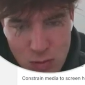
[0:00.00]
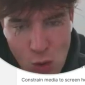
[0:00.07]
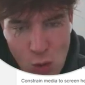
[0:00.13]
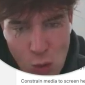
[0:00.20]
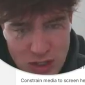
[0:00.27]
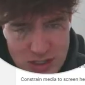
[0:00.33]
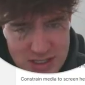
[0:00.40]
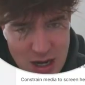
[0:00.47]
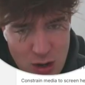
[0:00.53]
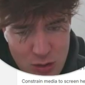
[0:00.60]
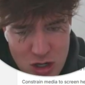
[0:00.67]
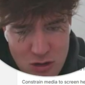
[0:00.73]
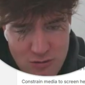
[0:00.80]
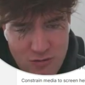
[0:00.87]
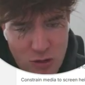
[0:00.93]
what's down
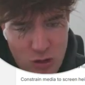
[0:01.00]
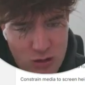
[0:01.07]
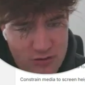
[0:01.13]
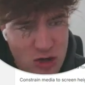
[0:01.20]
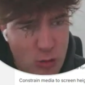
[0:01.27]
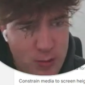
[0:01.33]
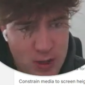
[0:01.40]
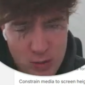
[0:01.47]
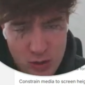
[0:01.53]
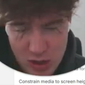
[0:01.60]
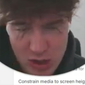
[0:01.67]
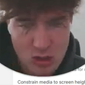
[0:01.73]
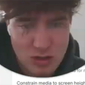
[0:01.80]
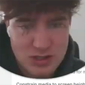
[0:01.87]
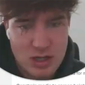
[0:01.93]
here for if nobody really
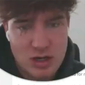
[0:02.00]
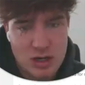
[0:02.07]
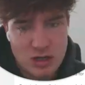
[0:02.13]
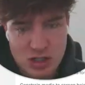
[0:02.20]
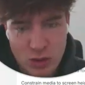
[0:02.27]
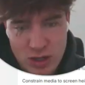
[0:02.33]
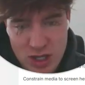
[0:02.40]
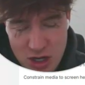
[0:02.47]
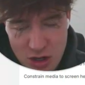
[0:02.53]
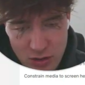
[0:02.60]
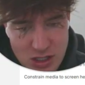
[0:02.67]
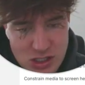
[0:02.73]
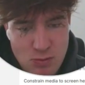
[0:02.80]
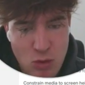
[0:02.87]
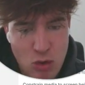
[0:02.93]
goes down here? So here
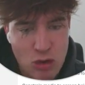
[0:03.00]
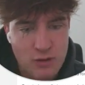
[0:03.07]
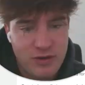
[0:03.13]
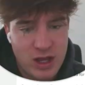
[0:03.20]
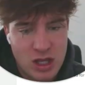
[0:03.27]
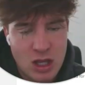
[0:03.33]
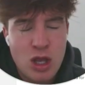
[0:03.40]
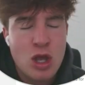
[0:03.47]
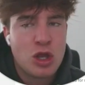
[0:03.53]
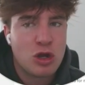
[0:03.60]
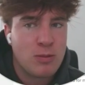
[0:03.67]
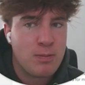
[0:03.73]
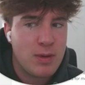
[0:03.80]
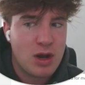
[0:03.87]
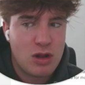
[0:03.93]
is more of like
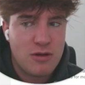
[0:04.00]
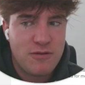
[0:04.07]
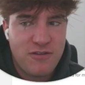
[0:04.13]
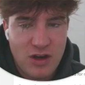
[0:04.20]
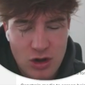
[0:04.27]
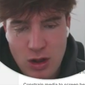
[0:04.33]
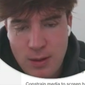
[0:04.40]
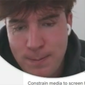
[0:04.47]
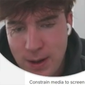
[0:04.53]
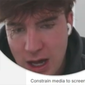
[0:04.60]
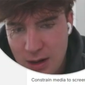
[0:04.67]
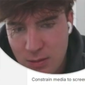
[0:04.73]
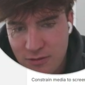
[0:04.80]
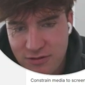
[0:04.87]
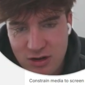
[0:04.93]
your middle of funnel and
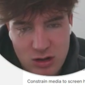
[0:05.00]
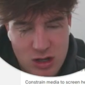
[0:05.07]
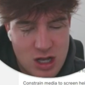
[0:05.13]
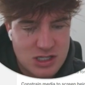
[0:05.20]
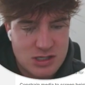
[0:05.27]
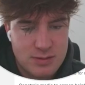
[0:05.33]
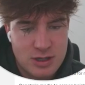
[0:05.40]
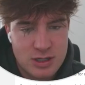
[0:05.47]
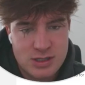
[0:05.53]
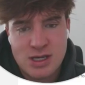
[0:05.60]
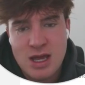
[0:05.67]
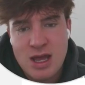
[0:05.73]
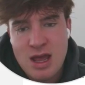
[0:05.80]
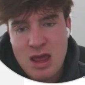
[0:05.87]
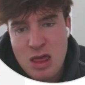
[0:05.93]
bottom of funnel customers.
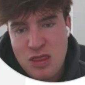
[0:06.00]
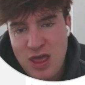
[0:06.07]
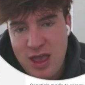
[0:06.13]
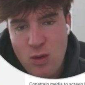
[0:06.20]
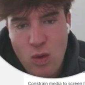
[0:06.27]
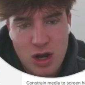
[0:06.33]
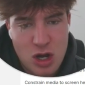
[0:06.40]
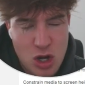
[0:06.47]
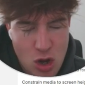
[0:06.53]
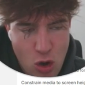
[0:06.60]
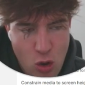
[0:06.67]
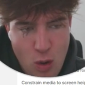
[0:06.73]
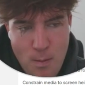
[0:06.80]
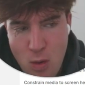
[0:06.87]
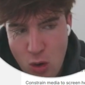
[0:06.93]
They want to
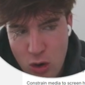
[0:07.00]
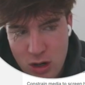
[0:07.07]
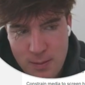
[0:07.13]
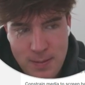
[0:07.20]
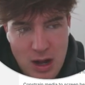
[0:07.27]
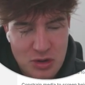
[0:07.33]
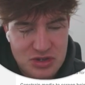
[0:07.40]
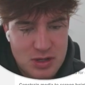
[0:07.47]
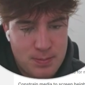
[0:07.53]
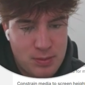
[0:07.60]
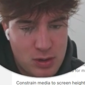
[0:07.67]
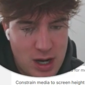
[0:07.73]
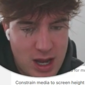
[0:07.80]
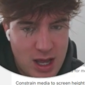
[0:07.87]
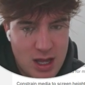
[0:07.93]
know more about the
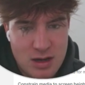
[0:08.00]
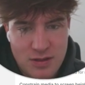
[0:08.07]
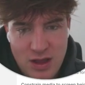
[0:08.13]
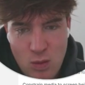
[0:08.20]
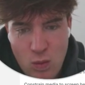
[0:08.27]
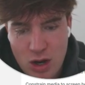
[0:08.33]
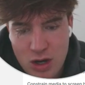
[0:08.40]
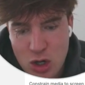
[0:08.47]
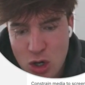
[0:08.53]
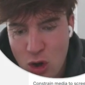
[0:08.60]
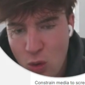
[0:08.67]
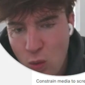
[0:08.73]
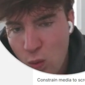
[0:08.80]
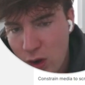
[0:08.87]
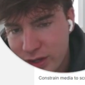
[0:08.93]
brand. They want to know
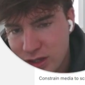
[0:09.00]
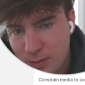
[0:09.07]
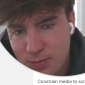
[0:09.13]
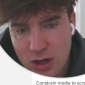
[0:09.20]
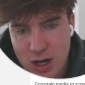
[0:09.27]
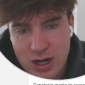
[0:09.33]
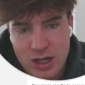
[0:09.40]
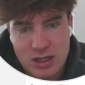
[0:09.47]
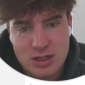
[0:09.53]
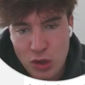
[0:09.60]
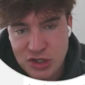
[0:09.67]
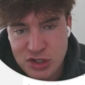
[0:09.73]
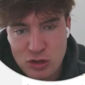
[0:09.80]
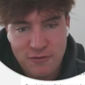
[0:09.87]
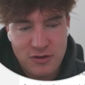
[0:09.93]
what the product will
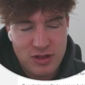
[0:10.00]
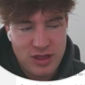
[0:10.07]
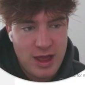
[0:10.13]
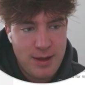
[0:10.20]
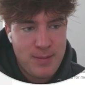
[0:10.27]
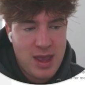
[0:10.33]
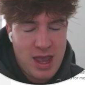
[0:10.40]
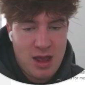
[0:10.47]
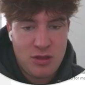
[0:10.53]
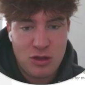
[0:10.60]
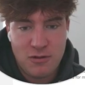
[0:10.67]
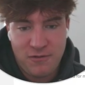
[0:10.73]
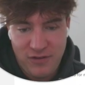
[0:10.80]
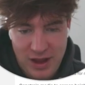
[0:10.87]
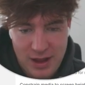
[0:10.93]
do for them and
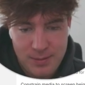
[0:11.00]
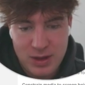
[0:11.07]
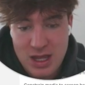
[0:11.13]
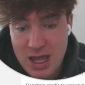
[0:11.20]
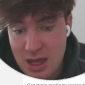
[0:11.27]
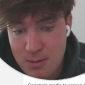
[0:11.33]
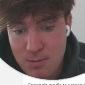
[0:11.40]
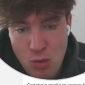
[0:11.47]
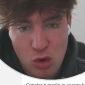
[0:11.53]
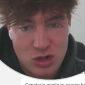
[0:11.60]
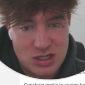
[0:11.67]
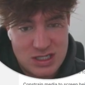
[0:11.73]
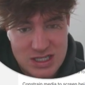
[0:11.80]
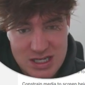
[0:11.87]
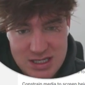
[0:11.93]
their family in more
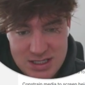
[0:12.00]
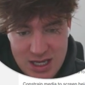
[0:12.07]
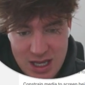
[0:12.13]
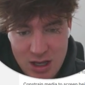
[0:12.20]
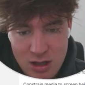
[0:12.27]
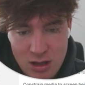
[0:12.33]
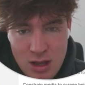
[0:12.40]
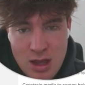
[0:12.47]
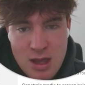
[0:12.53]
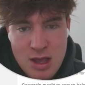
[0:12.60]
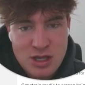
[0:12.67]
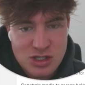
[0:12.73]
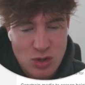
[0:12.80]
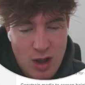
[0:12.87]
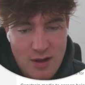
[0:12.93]
detail.
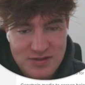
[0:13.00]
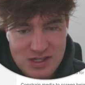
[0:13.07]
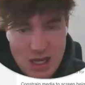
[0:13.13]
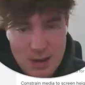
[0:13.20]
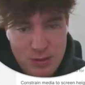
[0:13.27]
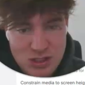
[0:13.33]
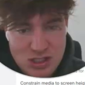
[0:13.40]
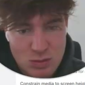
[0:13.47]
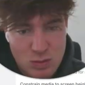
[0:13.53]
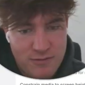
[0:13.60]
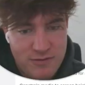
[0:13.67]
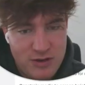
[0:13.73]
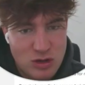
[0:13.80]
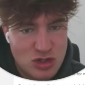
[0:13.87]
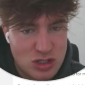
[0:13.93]
So obviously I put some
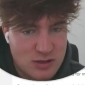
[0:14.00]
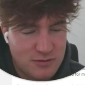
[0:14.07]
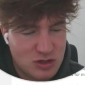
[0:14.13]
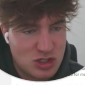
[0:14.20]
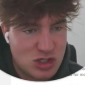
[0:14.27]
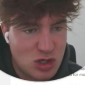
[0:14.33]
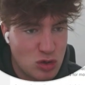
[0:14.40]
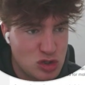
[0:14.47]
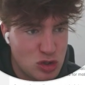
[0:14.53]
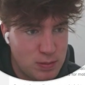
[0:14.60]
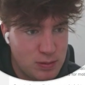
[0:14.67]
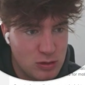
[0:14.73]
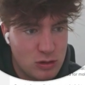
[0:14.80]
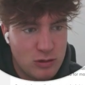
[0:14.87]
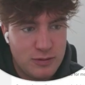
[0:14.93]
reviews just for social
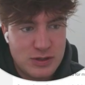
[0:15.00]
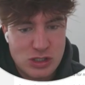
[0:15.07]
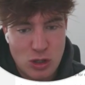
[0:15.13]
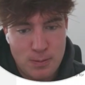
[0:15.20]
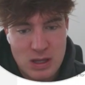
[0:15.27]
proof so